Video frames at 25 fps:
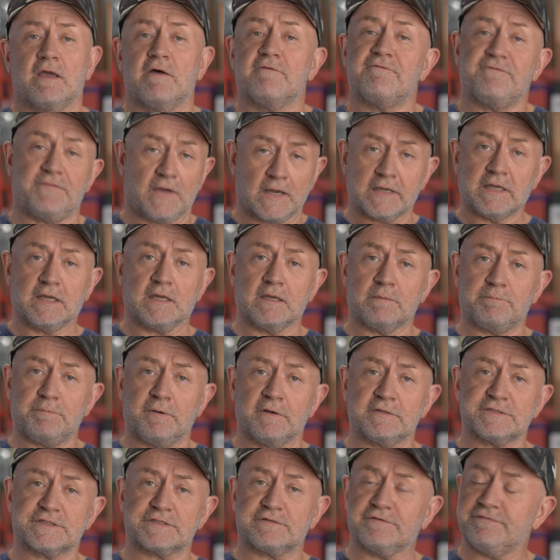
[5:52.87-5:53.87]
Fucking
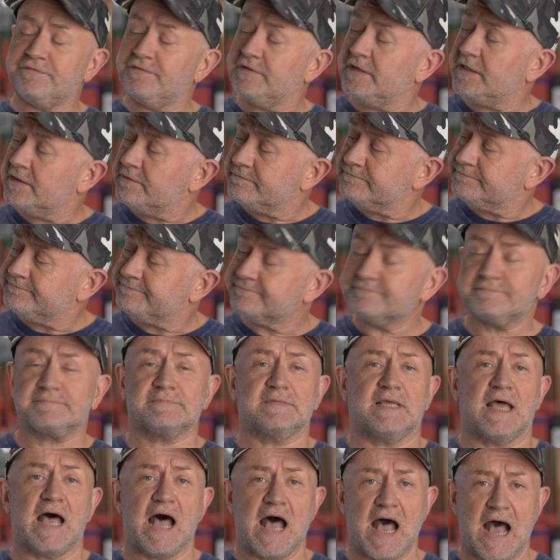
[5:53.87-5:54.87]
apostrophe
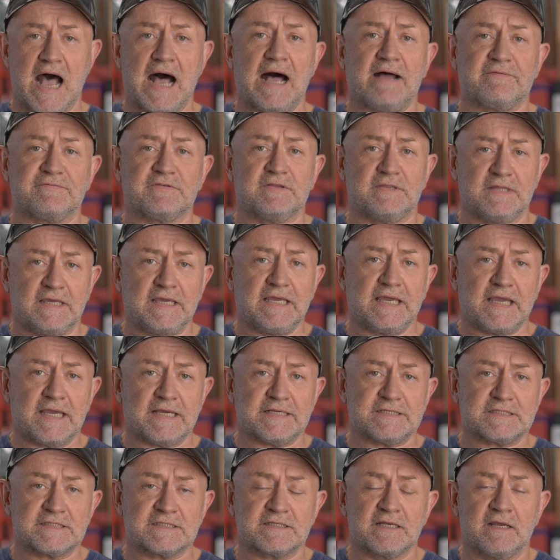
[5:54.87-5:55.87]
after the
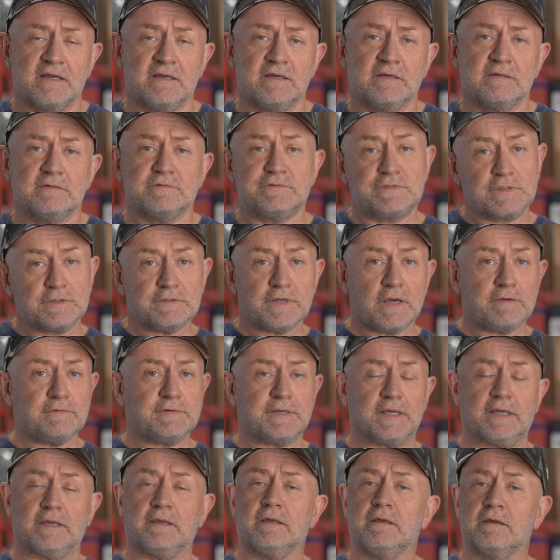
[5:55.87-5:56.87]
S,
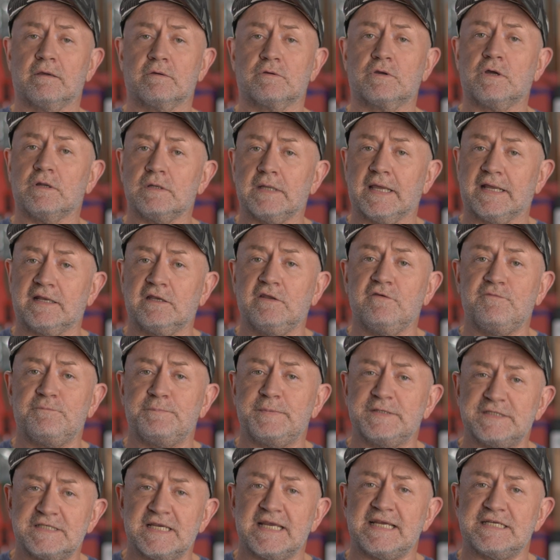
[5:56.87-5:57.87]
denoting collective
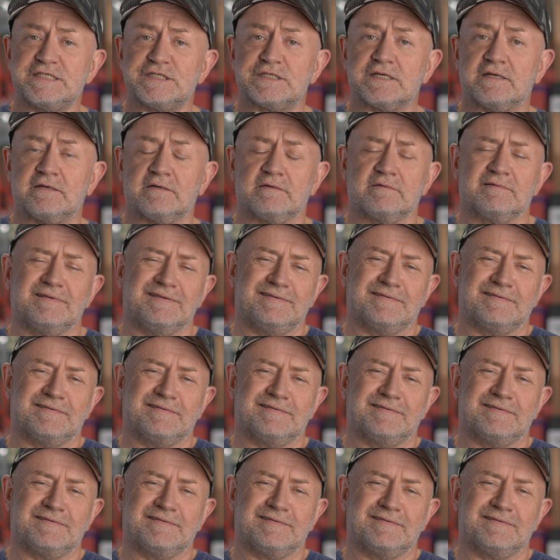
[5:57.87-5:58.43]
possession.